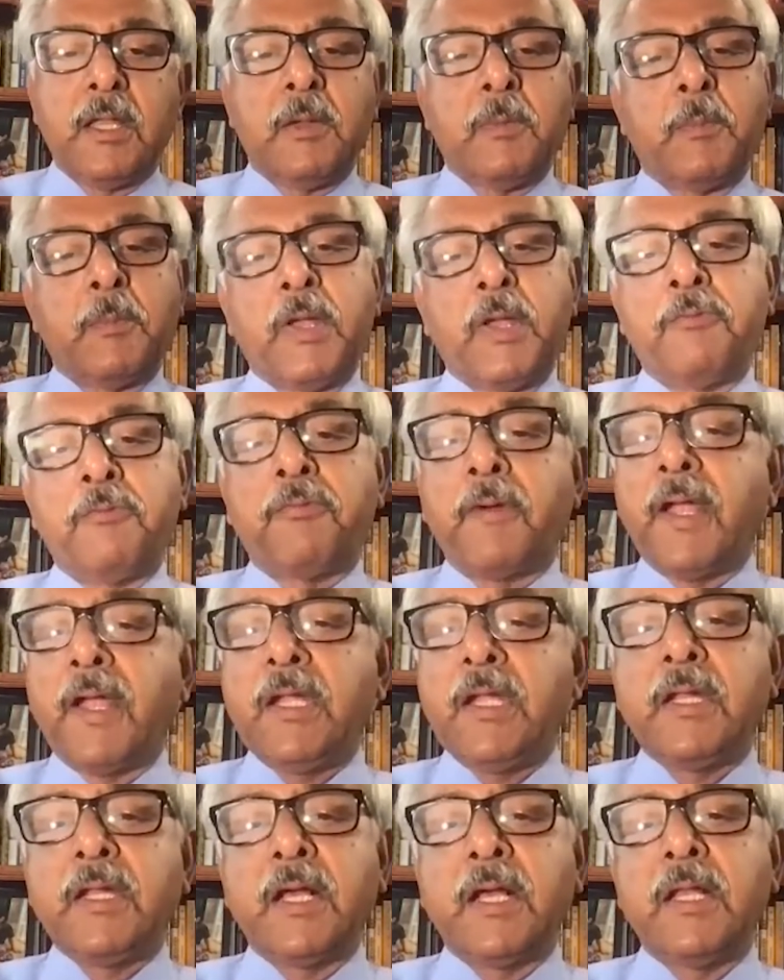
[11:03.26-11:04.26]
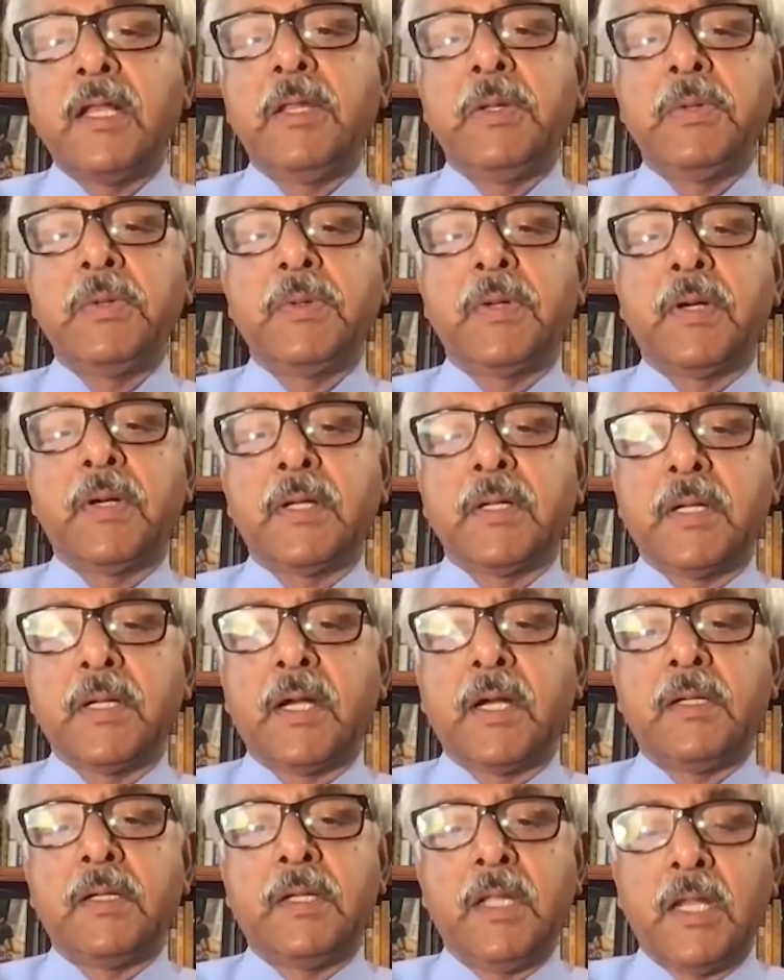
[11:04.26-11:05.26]
But if I tell you
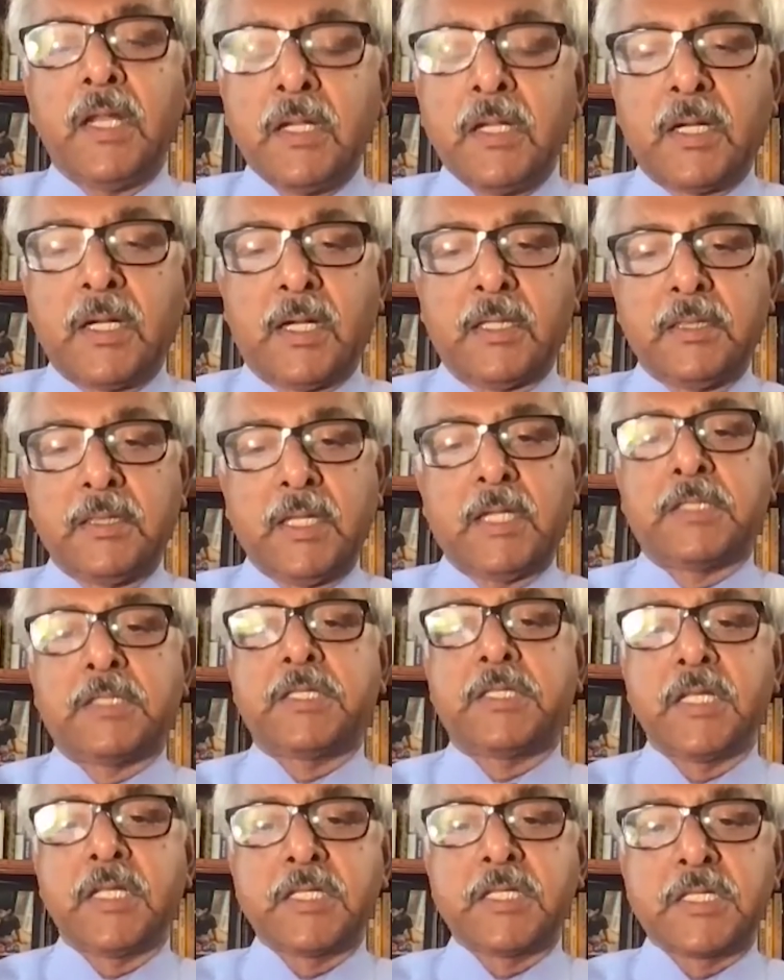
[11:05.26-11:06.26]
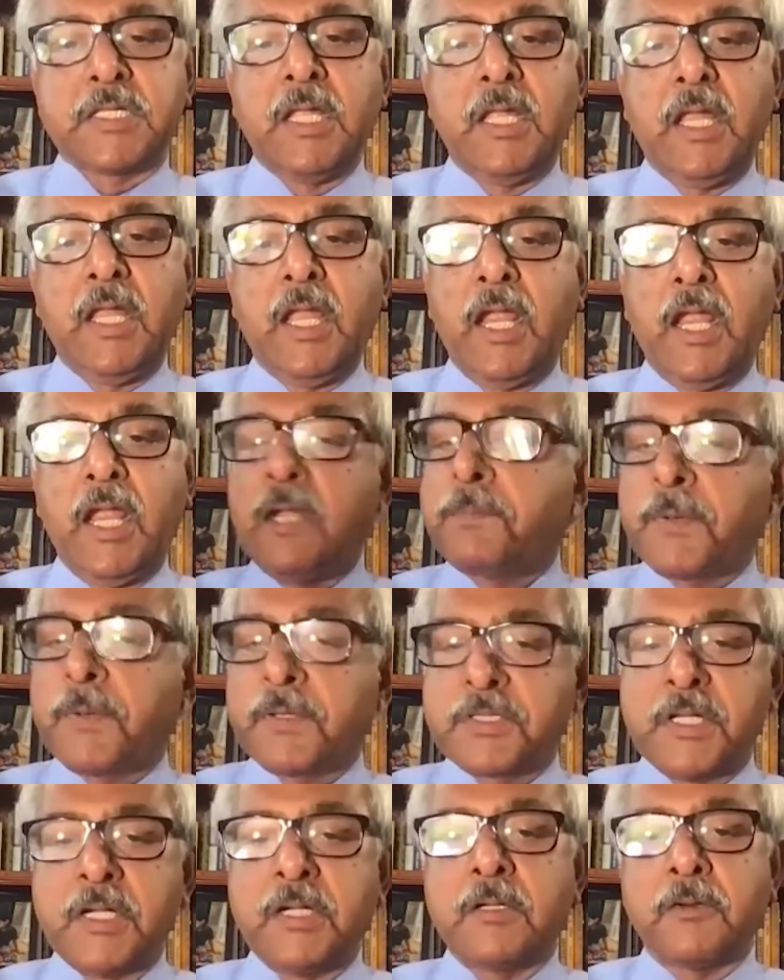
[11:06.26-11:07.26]
a data that
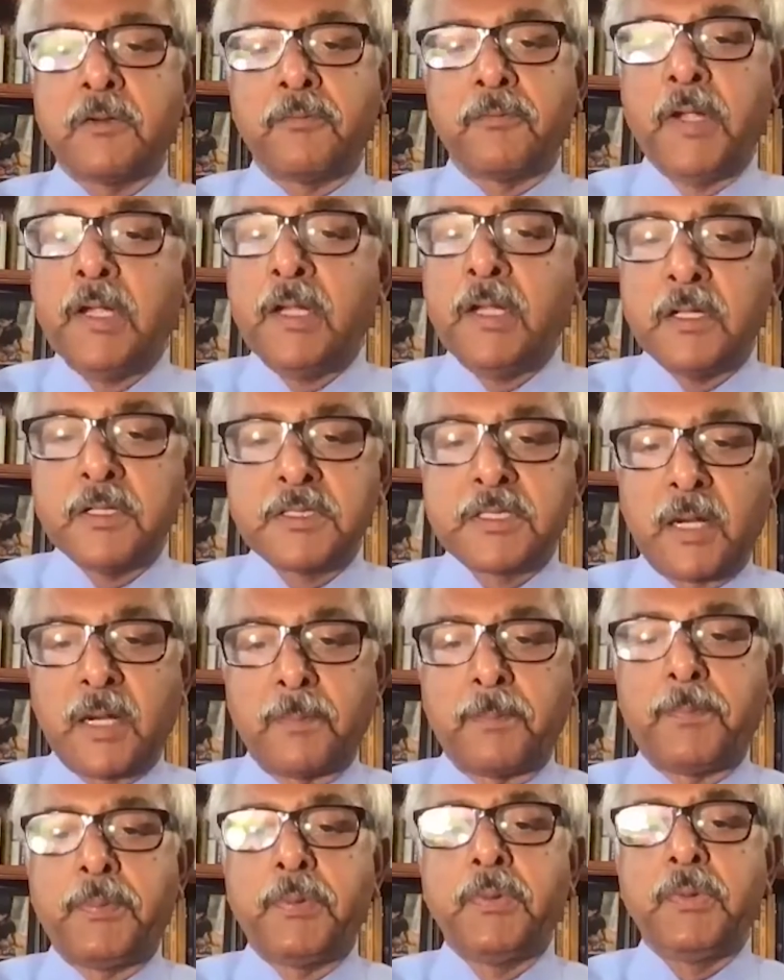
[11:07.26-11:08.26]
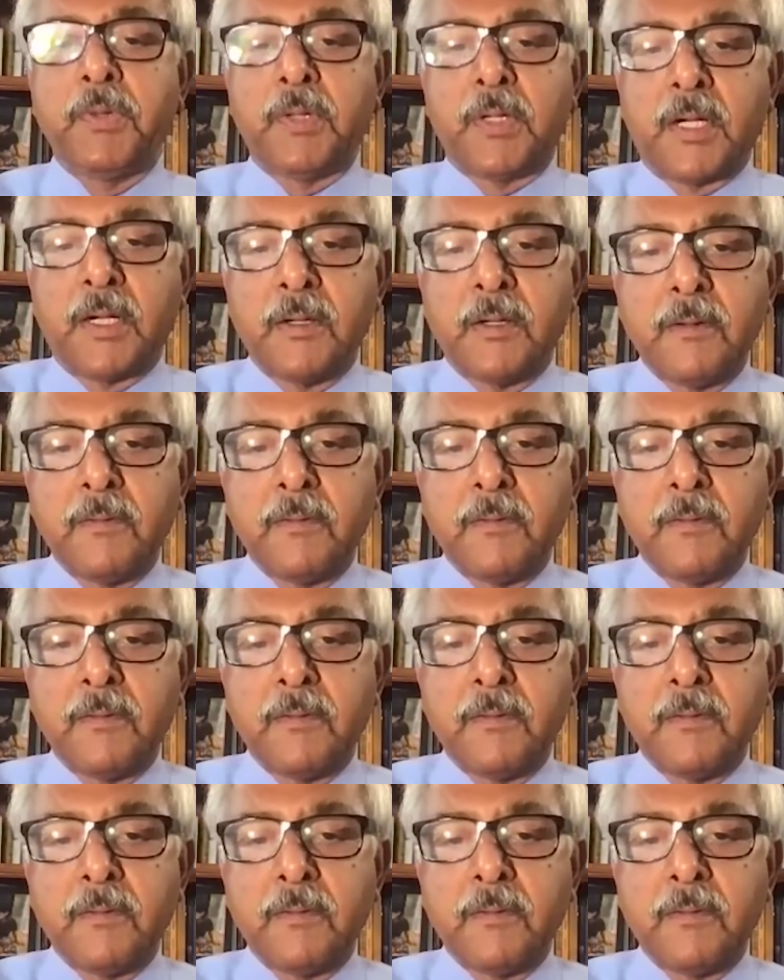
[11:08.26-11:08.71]
68% of Indians are poor,